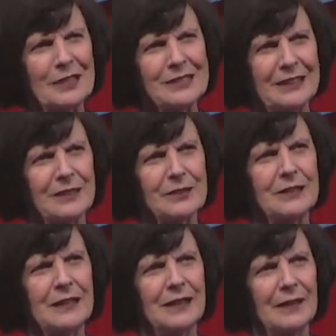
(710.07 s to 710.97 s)
this,
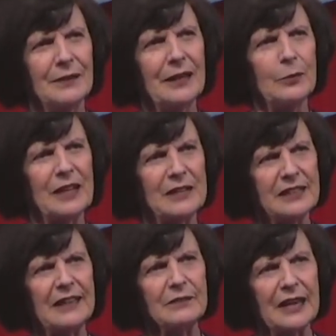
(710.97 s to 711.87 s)
that when I
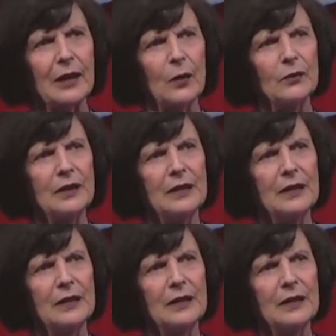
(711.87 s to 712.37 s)
sat down,